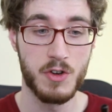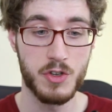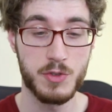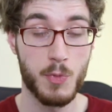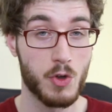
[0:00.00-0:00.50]

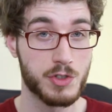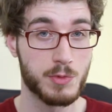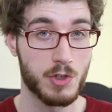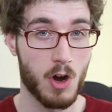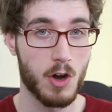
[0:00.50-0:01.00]

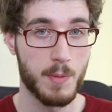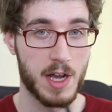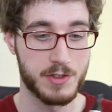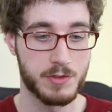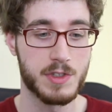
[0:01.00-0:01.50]
disposable
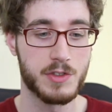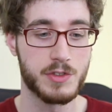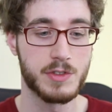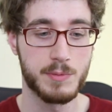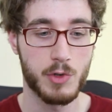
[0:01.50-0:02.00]
cartomizers I was
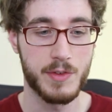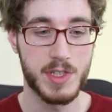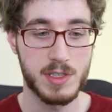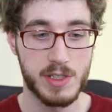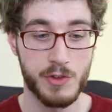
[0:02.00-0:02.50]
using previously.